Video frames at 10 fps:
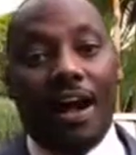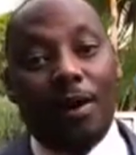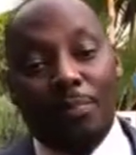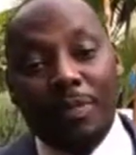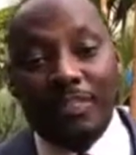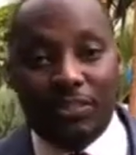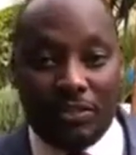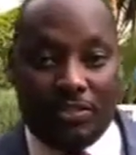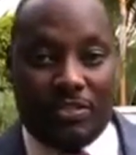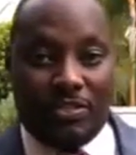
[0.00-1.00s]
I'll be
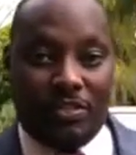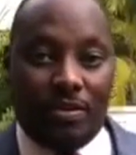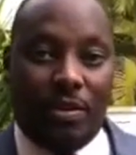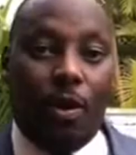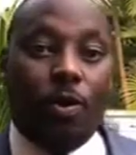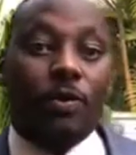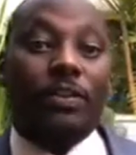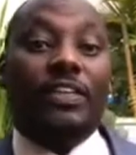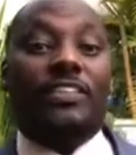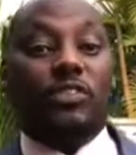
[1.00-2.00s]
teaching
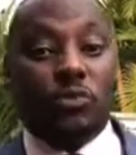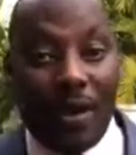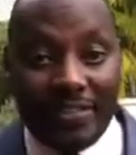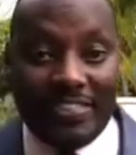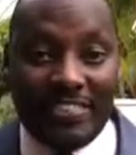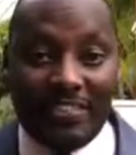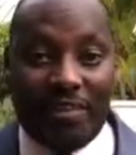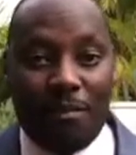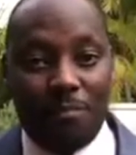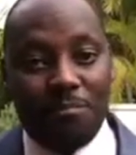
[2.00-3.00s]
on the strategy
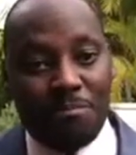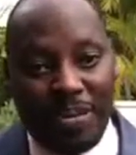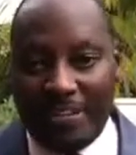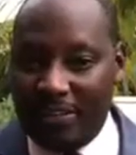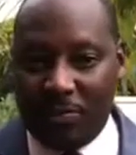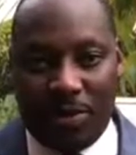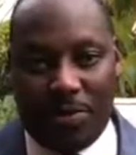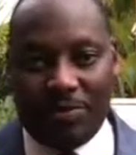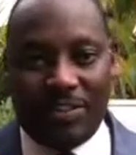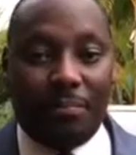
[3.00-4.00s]
of making
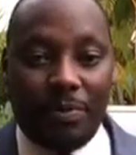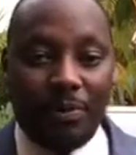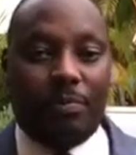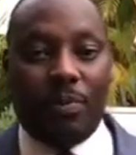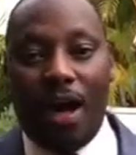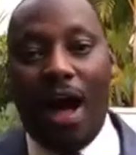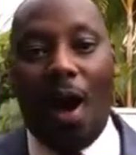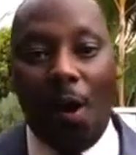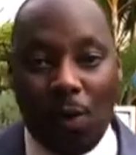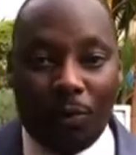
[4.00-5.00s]
wealth. People
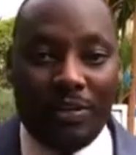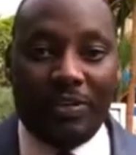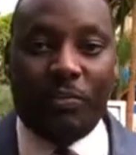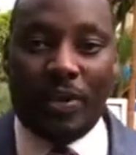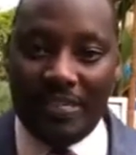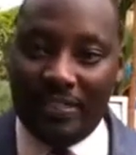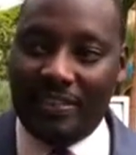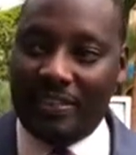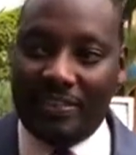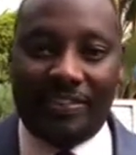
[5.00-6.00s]
are already
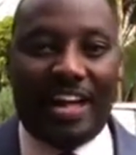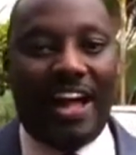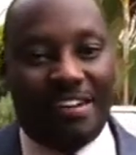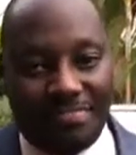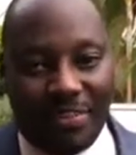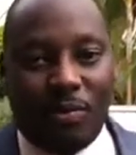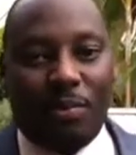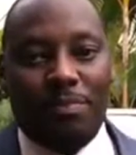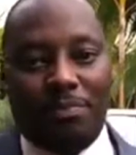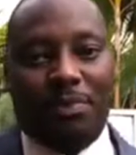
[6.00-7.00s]
waiting. It's half an
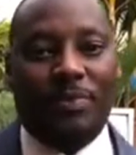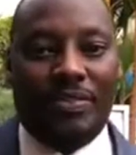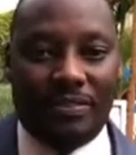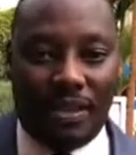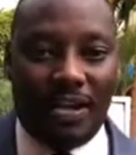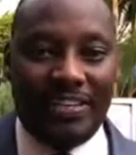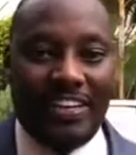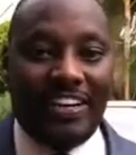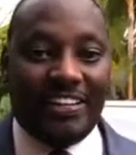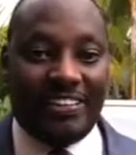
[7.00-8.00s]
hour before we start.
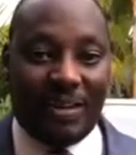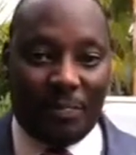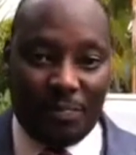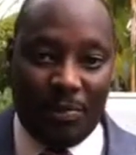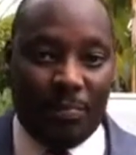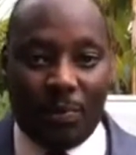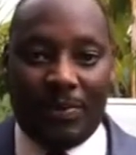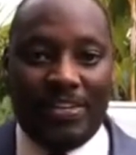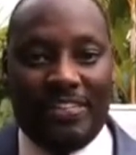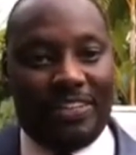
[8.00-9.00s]
There are people
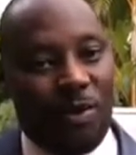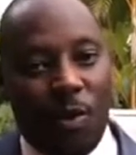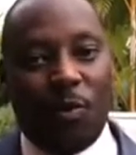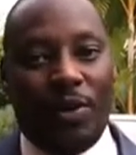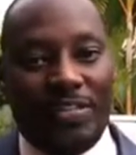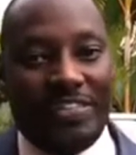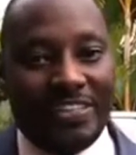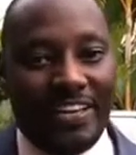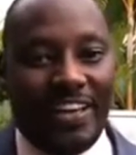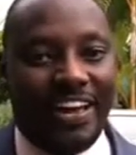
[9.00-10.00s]
already in the hall
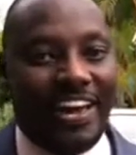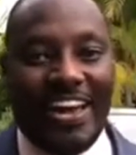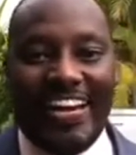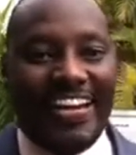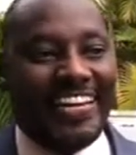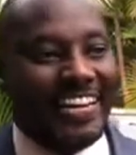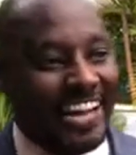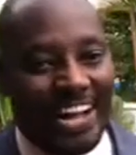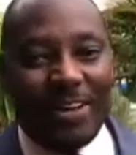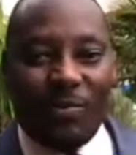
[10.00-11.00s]
waiting, and I
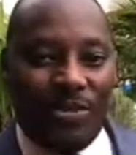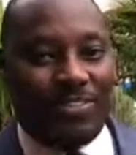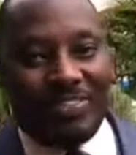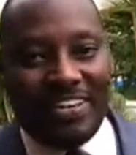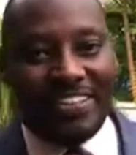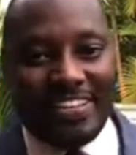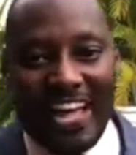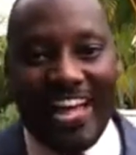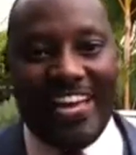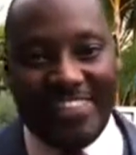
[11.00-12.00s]
can't wait to get
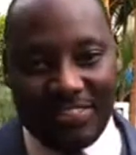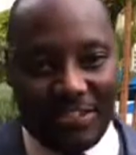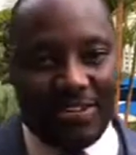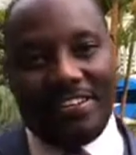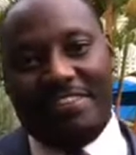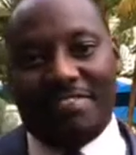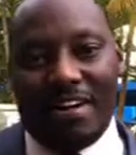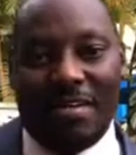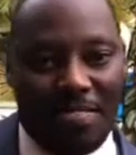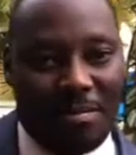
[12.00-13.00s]
there and
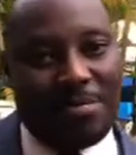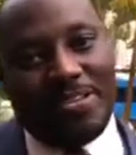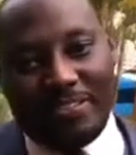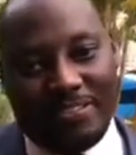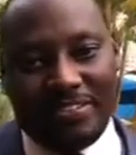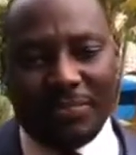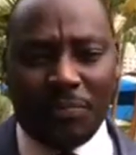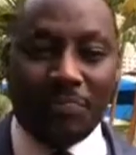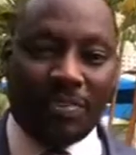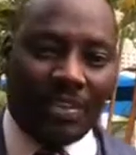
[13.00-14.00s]
deliver the message.
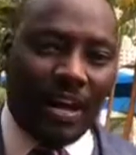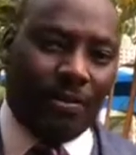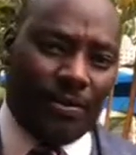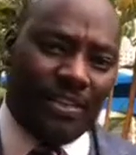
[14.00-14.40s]
Now,